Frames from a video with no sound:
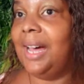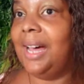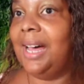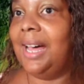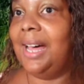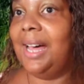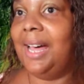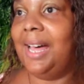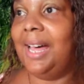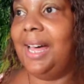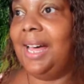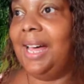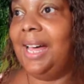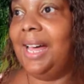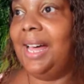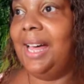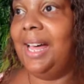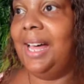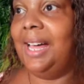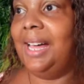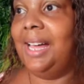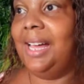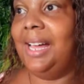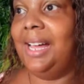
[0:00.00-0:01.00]

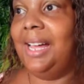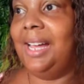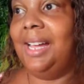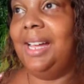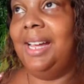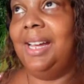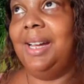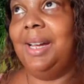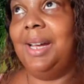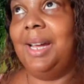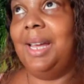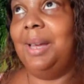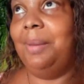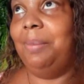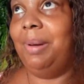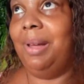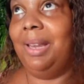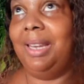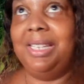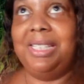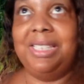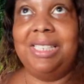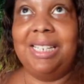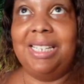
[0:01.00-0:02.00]
I
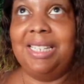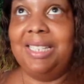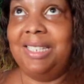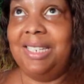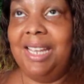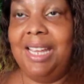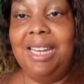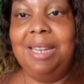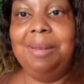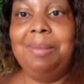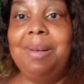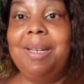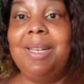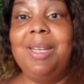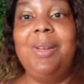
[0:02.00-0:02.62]
apologize to anybody